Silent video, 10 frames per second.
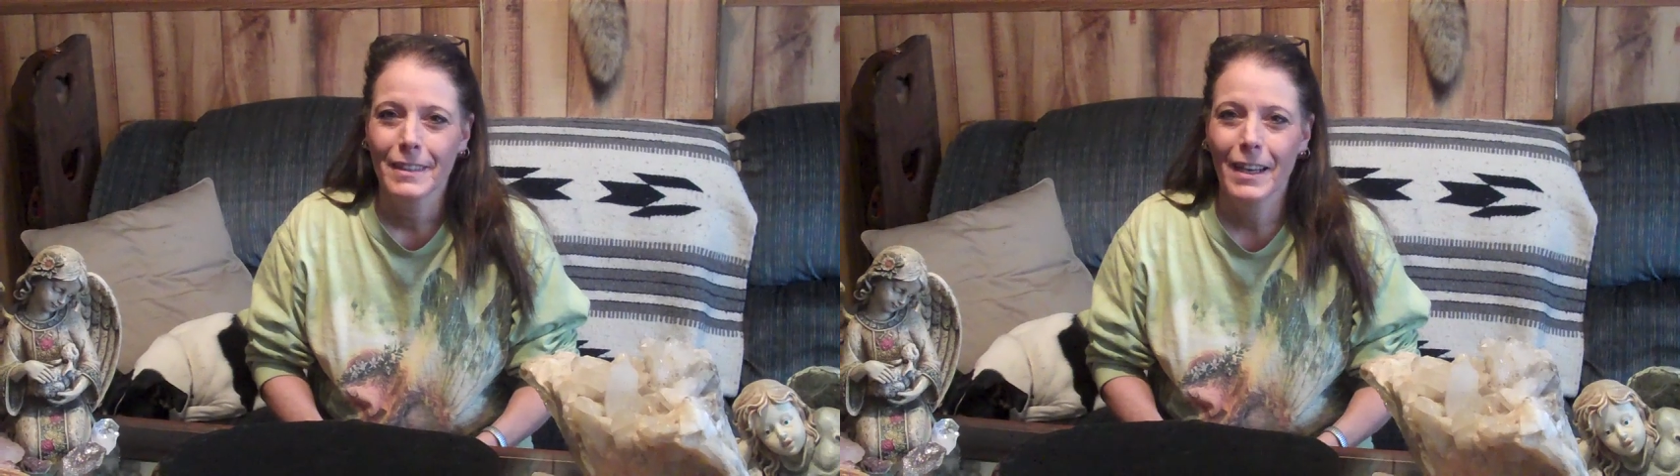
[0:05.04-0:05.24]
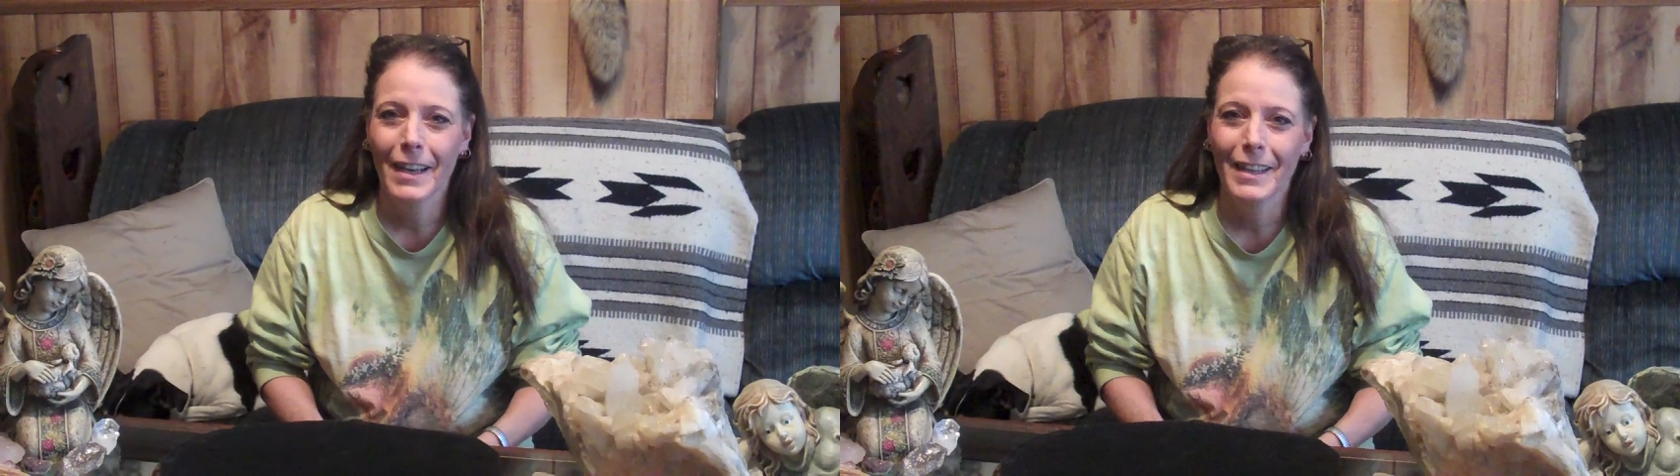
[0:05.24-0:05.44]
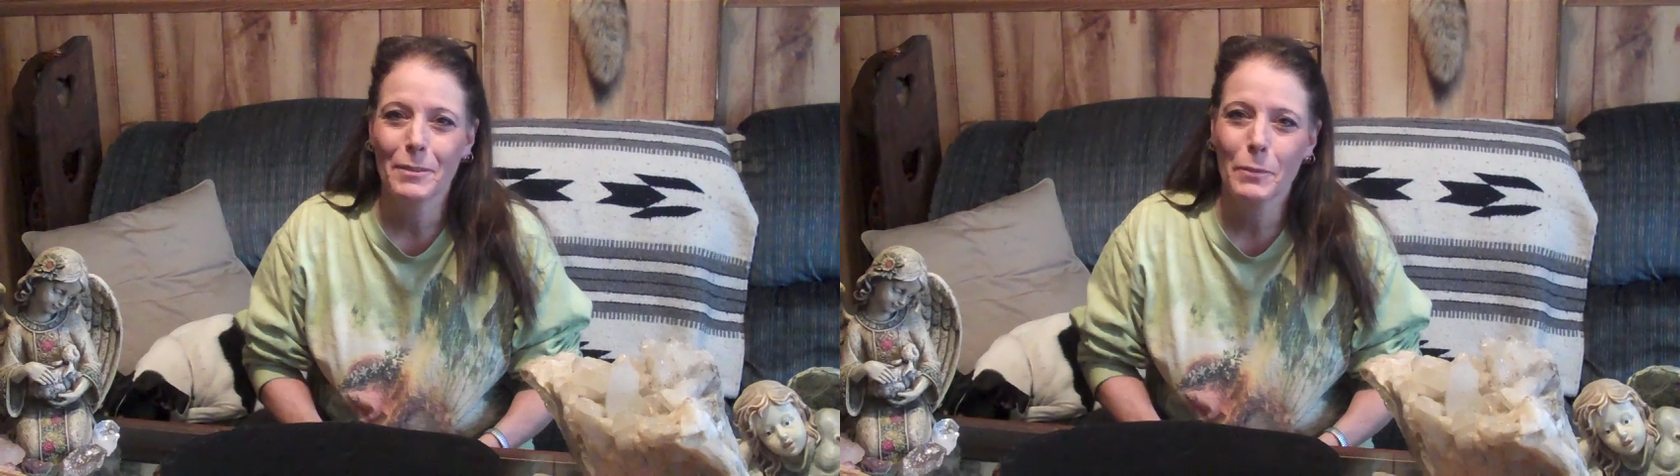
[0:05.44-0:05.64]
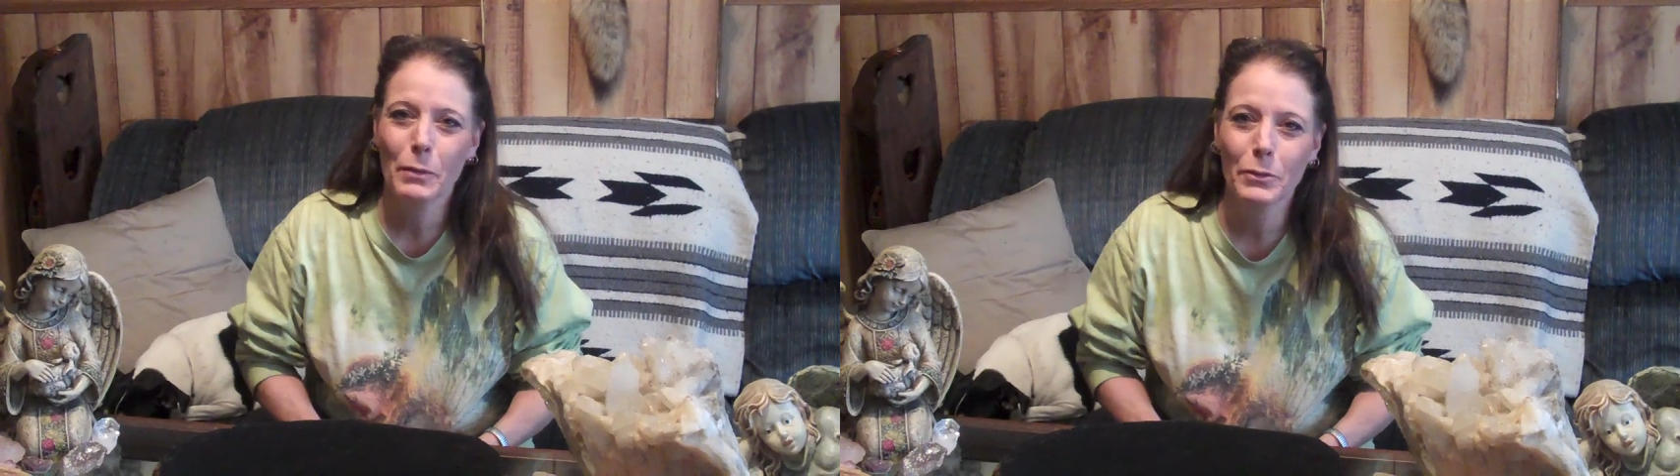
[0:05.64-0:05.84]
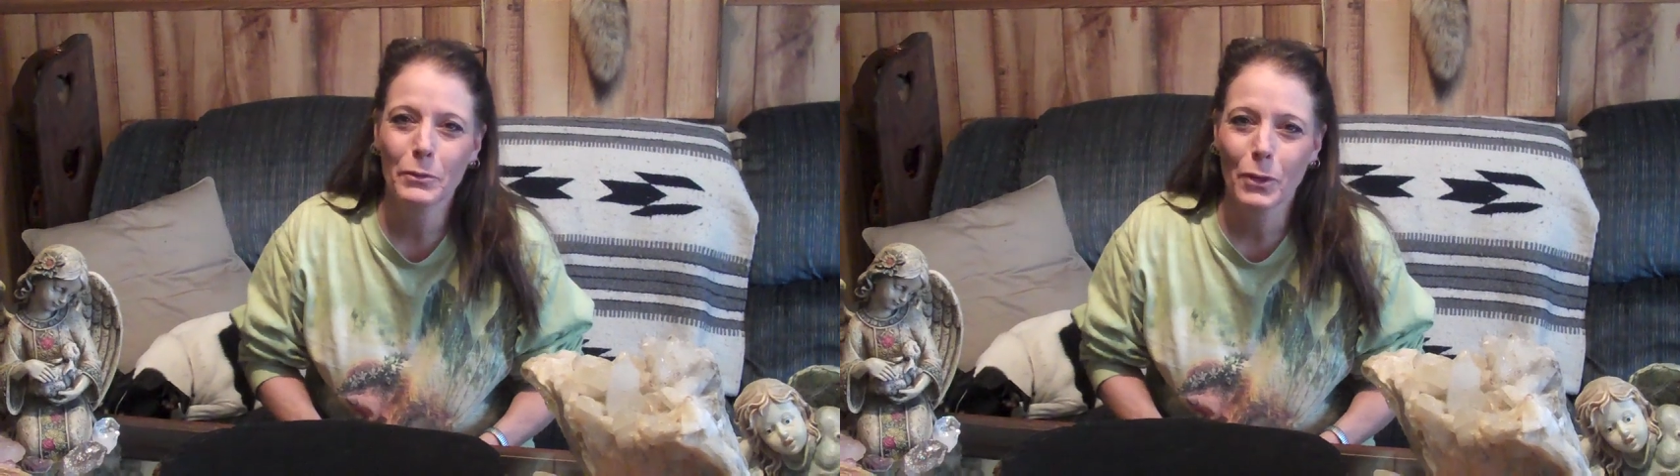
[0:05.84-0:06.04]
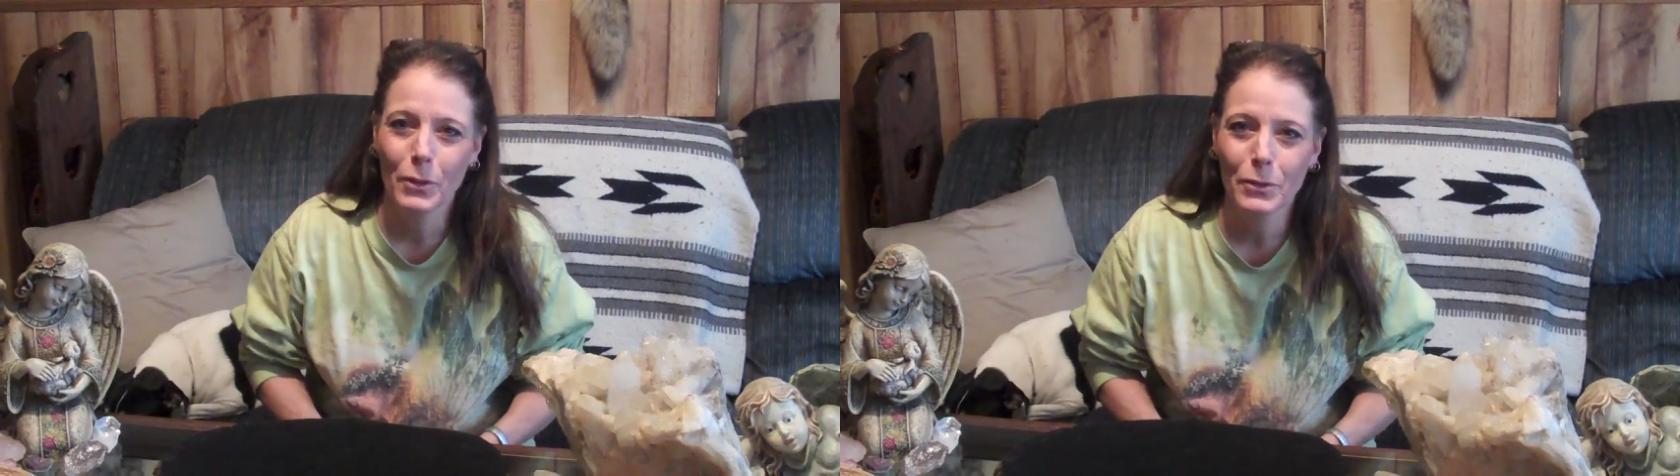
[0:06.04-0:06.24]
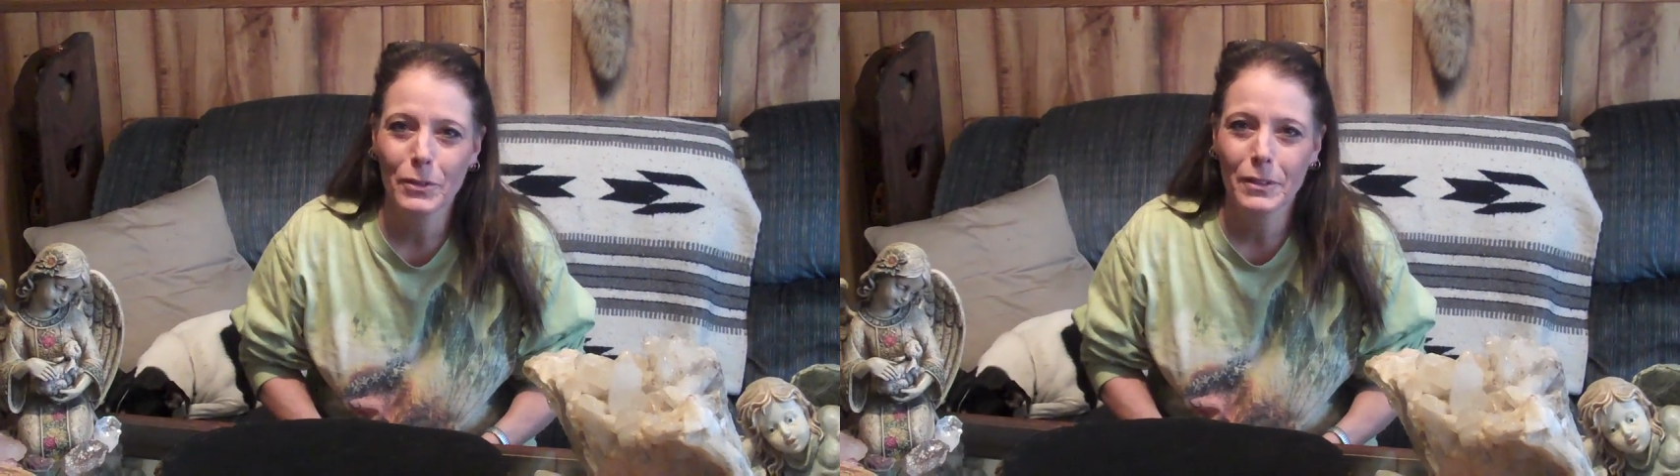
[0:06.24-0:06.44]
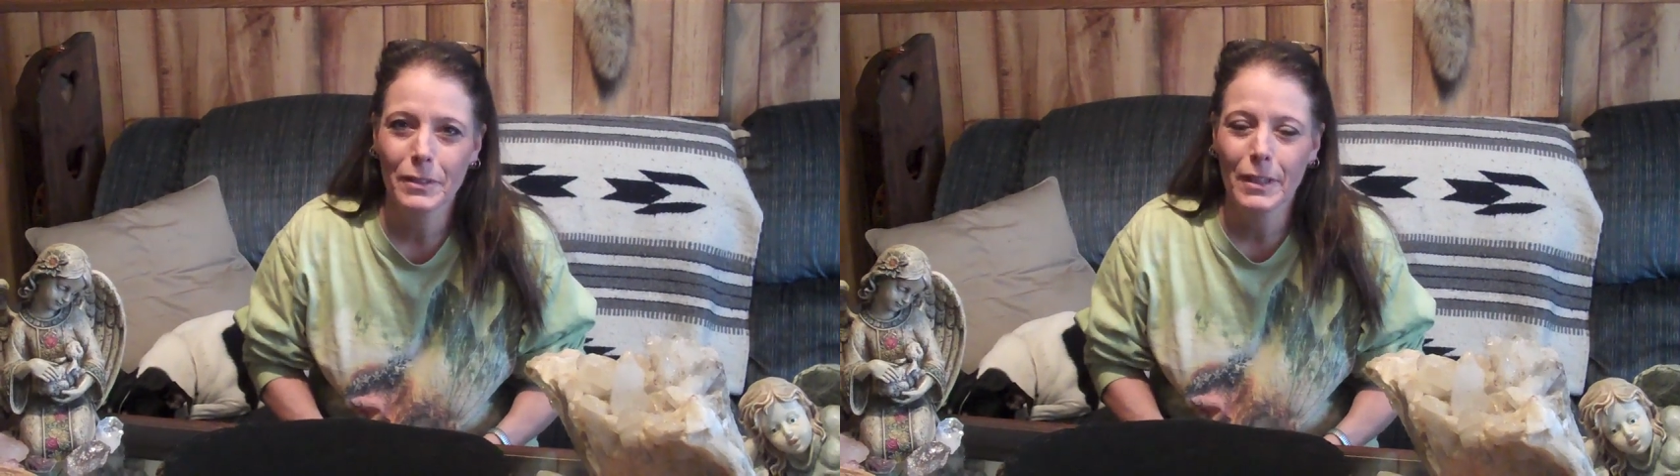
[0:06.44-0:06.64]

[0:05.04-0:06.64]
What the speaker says: Hi, I'm Reverend Rose.